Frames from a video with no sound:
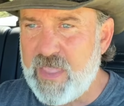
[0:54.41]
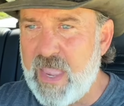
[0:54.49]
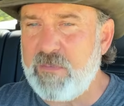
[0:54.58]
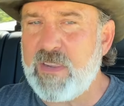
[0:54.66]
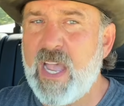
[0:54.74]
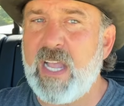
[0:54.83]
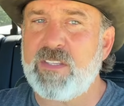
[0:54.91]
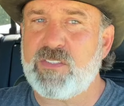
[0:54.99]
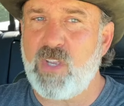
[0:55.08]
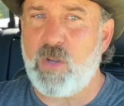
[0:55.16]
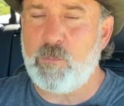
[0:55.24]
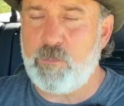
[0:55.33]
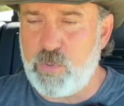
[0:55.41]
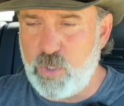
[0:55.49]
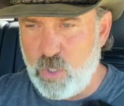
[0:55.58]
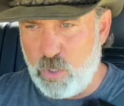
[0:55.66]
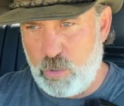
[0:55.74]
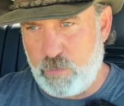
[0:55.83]
they've got some
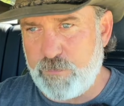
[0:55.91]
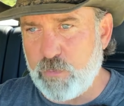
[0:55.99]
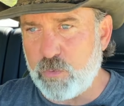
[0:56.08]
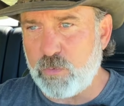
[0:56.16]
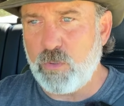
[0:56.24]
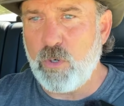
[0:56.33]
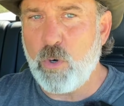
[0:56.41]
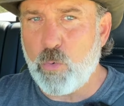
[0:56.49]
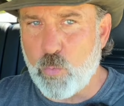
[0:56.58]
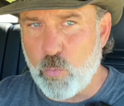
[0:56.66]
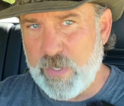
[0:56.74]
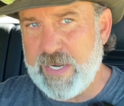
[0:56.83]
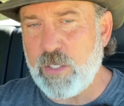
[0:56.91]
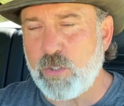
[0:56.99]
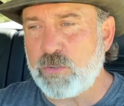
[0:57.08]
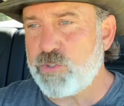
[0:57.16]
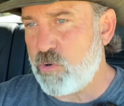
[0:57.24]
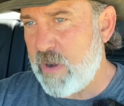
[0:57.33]
beautiful
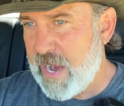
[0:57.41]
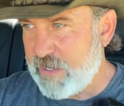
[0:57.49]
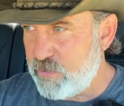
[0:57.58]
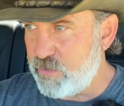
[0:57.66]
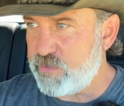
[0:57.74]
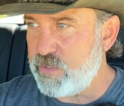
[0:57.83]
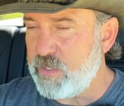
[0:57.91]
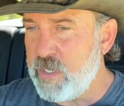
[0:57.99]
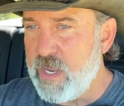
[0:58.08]
real tractors.